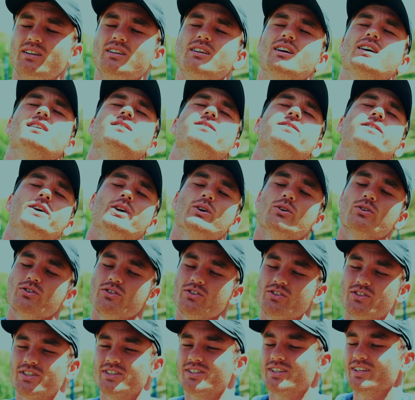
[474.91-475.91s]
It
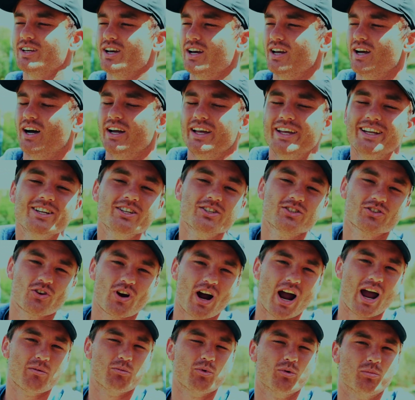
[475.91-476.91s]
feels
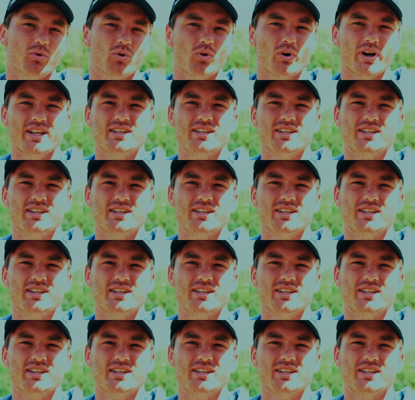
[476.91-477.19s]
indescribable.